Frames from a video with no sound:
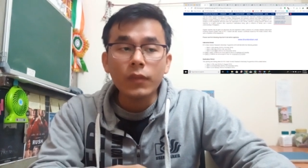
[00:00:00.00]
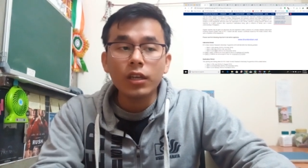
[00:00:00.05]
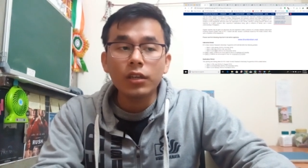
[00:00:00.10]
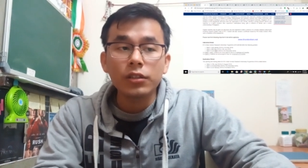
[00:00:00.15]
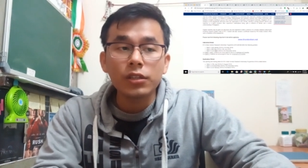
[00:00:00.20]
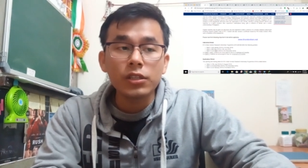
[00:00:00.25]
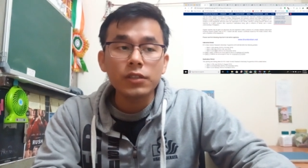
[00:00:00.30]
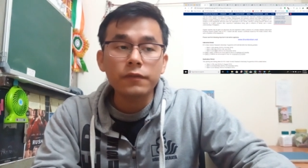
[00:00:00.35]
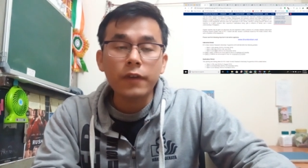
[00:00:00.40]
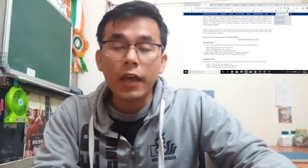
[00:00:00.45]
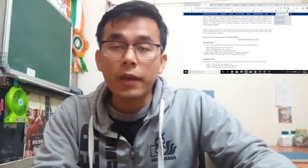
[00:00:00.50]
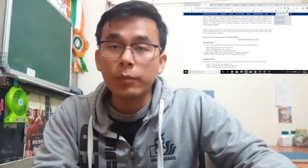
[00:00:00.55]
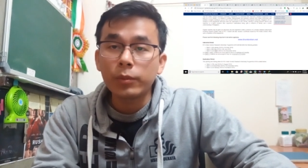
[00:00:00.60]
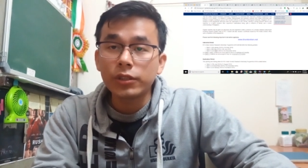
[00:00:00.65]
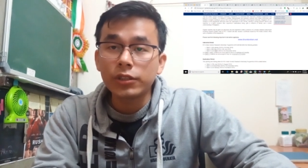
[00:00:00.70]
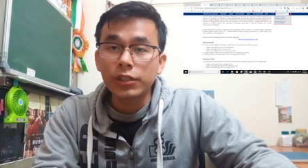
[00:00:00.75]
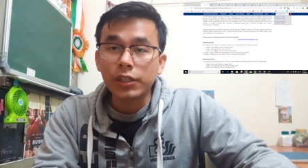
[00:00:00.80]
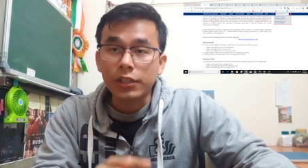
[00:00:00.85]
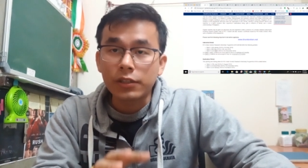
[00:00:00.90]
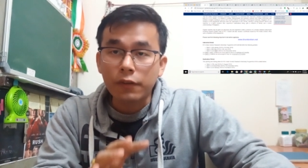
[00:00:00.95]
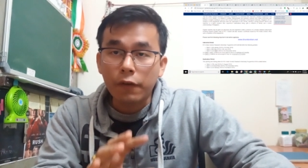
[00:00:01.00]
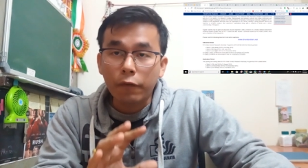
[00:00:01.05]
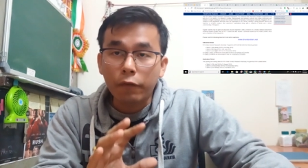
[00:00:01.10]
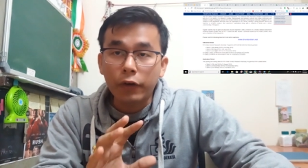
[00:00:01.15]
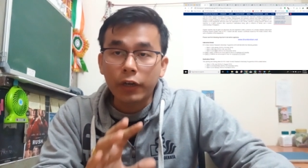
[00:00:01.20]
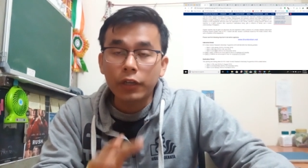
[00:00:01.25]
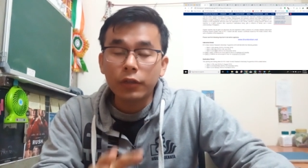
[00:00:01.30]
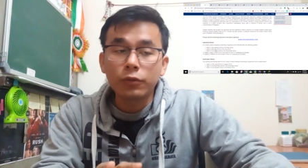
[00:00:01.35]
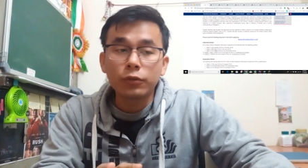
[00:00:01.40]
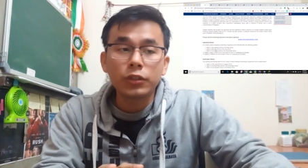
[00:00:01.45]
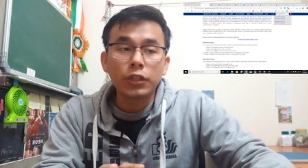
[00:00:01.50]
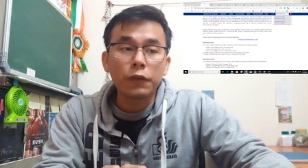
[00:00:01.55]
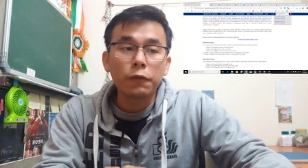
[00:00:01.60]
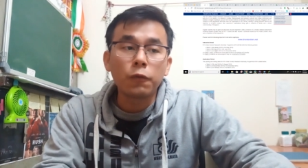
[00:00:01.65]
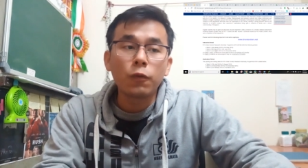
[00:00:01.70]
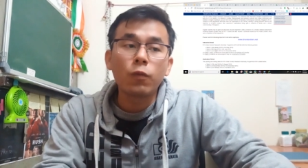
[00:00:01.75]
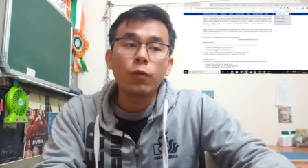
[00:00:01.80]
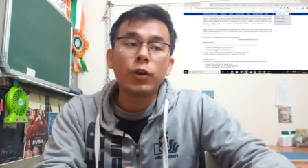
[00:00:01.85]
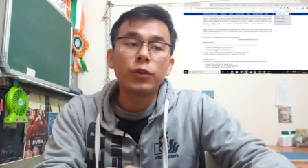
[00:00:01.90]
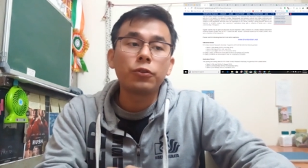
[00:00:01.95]
and these 5 months, it's very good
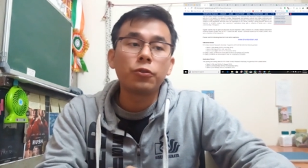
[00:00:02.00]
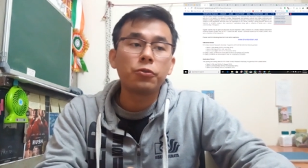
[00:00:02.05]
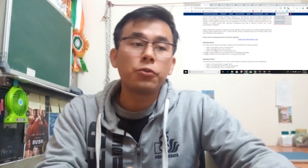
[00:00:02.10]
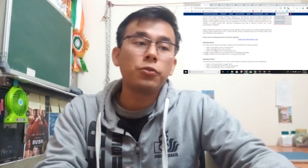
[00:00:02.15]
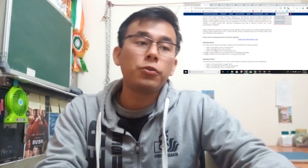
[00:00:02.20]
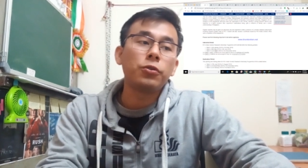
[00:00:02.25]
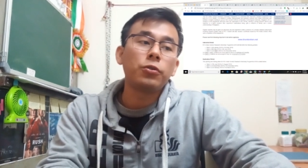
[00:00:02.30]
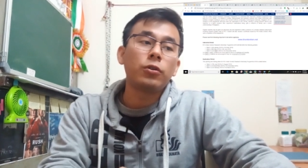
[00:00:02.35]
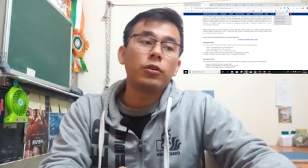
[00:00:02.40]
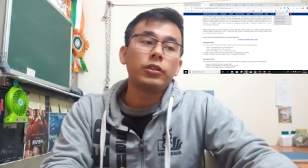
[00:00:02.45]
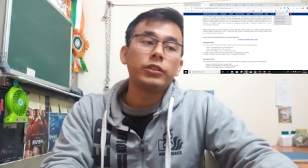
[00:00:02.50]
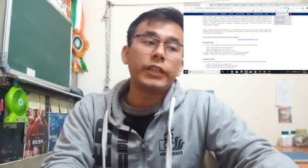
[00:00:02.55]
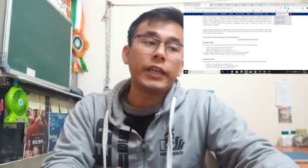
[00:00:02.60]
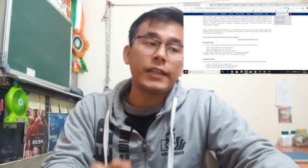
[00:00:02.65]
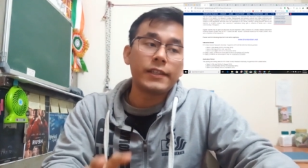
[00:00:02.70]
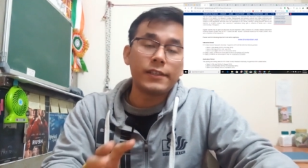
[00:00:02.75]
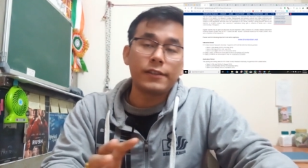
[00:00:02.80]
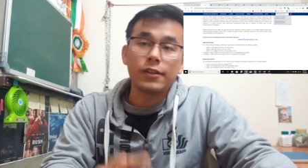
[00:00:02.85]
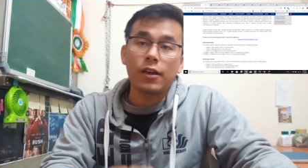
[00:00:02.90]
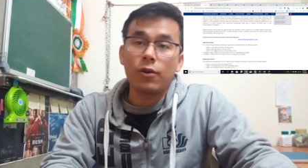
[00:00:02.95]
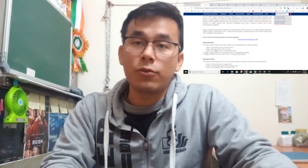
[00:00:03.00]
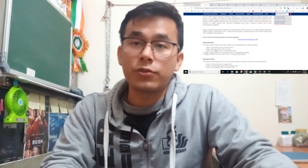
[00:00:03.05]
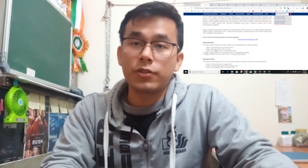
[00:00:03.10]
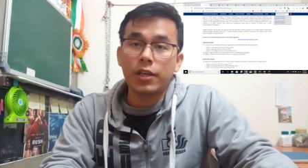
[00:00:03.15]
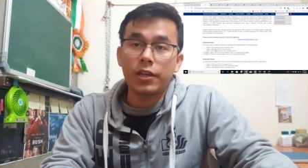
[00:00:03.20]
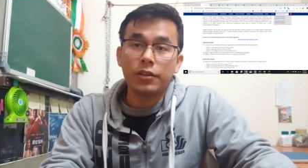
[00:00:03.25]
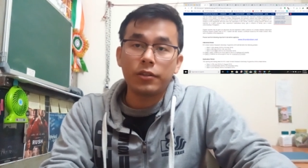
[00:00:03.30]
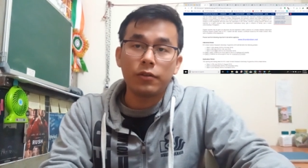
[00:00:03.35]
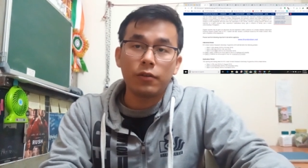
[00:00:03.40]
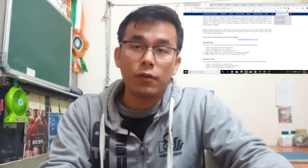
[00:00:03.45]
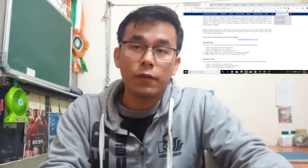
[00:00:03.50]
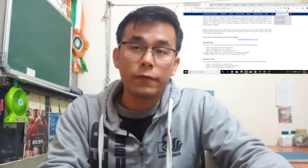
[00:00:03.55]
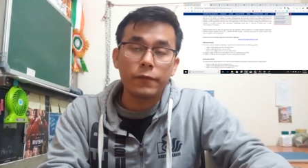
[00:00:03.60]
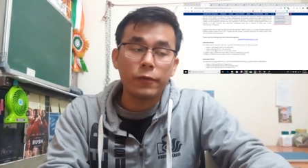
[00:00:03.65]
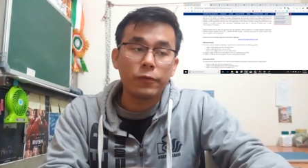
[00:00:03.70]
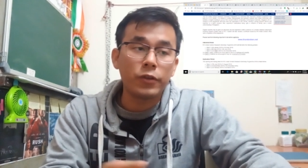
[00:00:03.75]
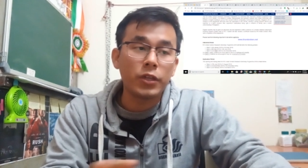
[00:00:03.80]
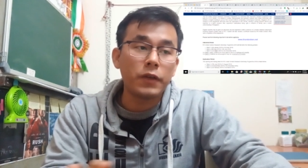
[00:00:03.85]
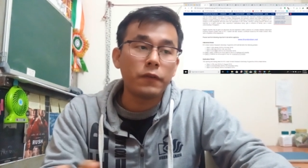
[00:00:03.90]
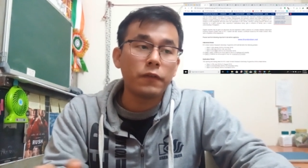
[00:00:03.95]
if you want to do your thesis outside of
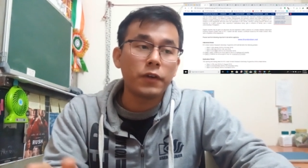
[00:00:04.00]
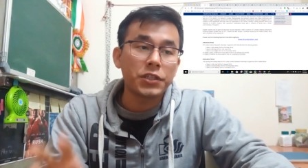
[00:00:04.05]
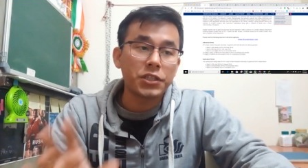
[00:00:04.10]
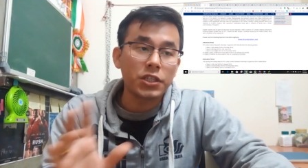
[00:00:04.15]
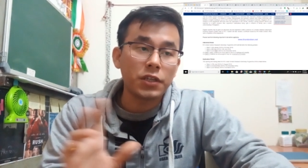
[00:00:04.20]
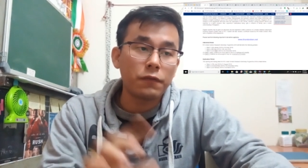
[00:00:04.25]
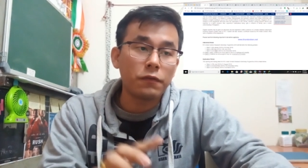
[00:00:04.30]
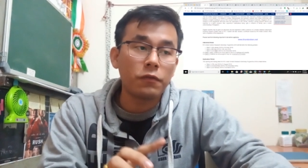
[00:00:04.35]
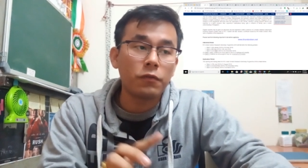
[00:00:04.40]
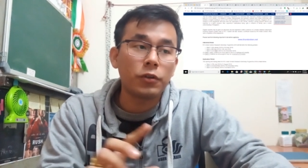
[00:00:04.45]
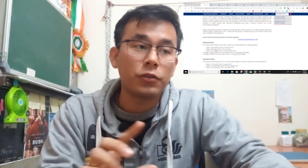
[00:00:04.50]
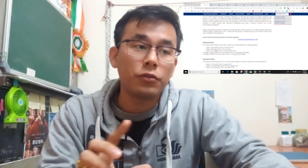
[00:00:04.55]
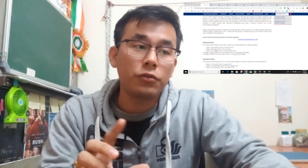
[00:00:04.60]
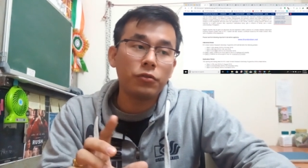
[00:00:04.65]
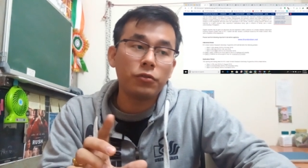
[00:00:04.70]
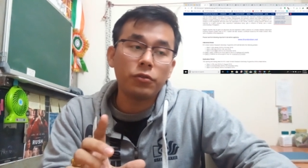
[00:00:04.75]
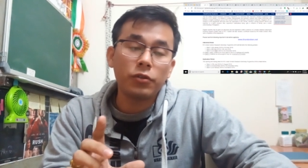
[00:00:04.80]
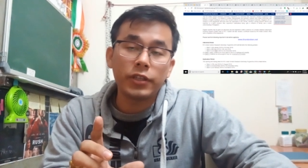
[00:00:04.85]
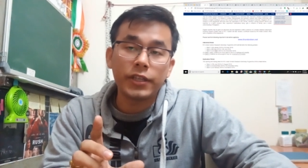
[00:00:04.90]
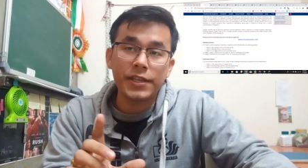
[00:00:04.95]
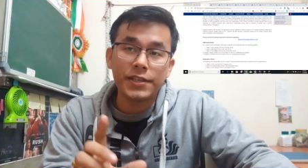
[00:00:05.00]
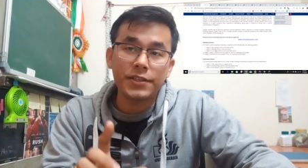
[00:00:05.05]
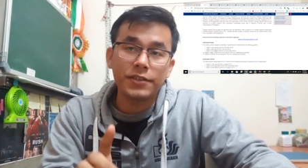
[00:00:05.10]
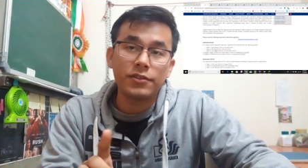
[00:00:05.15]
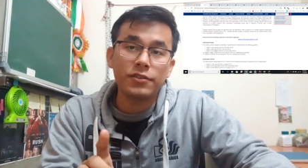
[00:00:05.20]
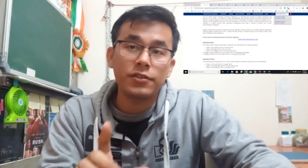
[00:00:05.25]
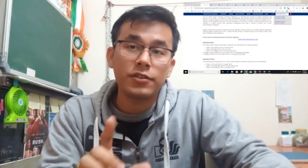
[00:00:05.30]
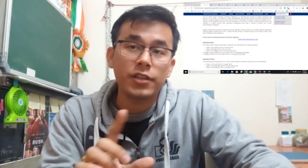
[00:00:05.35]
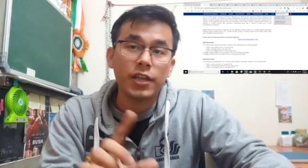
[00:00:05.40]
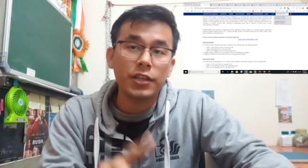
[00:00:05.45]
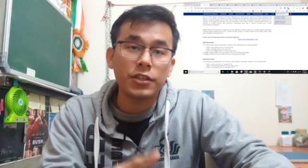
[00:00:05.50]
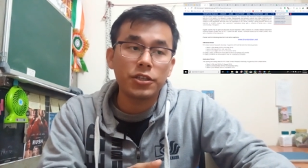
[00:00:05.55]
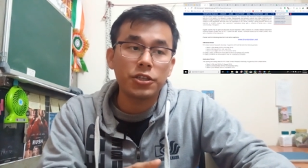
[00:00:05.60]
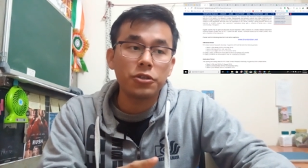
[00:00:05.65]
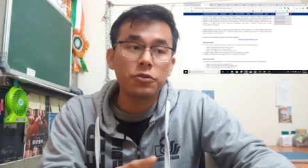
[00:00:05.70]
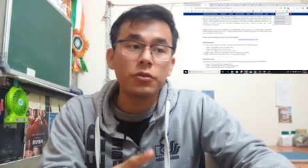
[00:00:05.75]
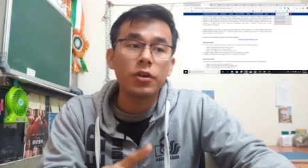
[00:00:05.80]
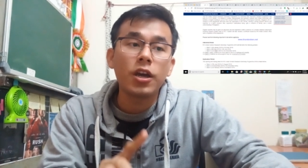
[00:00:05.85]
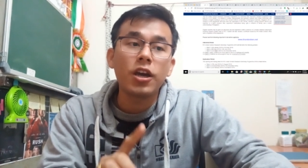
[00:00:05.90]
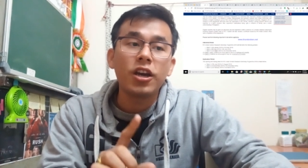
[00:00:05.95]
your university. If you want to do your thesis in
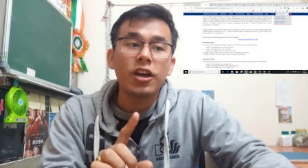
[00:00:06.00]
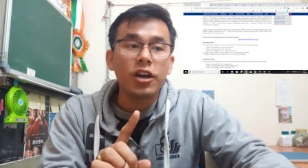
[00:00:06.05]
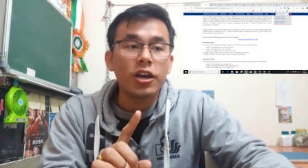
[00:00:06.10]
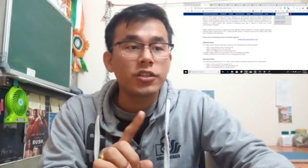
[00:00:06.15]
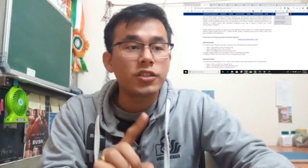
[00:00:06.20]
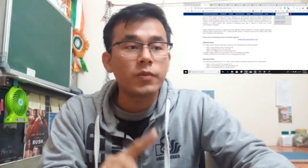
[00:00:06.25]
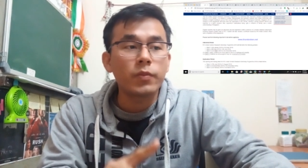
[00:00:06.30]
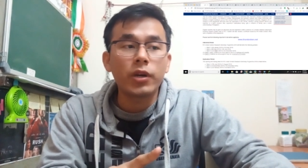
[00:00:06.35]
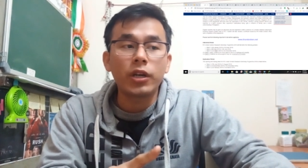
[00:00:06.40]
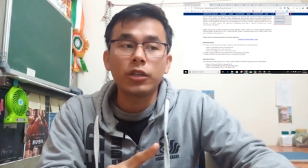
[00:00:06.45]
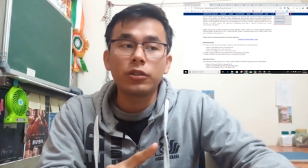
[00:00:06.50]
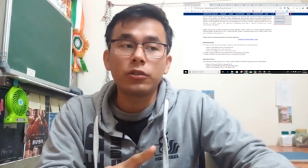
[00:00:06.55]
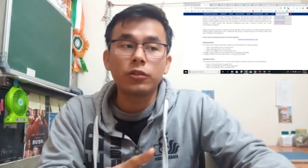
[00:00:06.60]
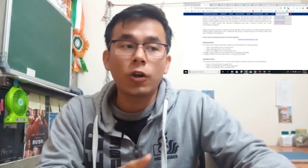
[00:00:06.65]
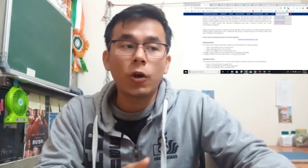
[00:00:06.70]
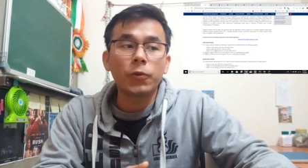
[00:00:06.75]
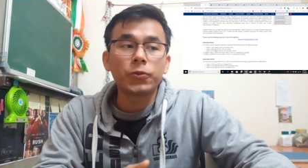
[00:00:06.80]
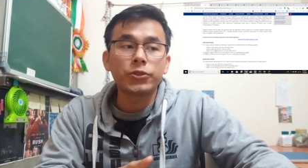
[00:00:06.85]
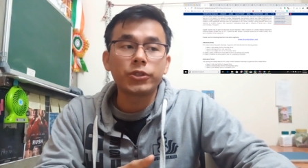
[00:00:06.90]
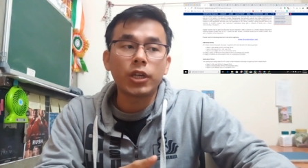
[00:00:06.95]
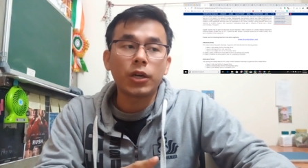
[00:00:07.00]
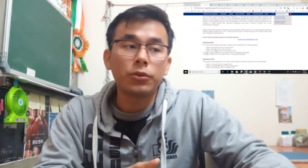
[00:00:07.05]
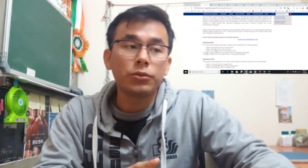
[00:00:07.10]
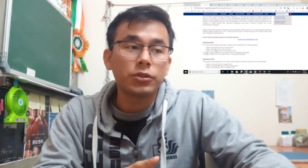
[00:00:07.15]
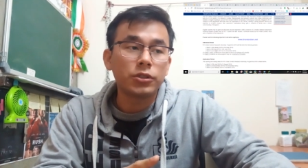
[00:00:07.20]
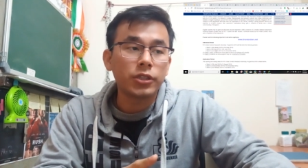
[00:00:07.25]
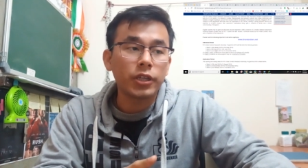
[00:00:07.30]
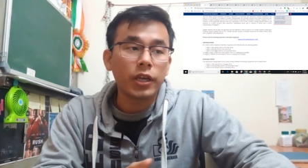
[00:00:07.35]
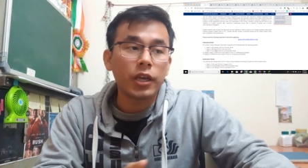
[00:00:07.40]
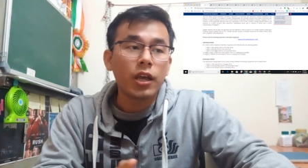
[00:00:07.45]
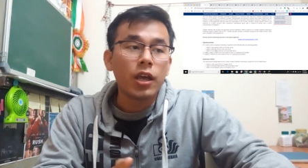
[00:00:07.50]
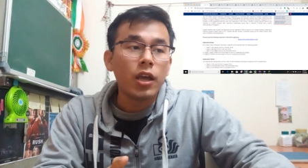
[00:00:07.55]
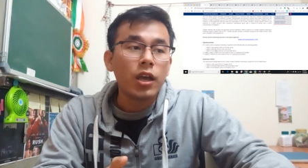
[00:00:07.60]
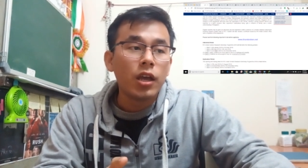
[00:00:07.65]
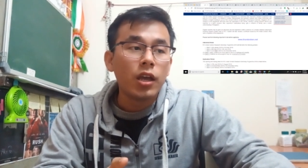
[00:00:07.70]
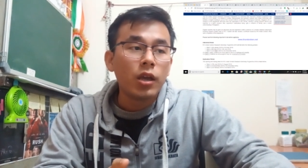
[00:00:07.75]
NTU, it's a very good option, I would say.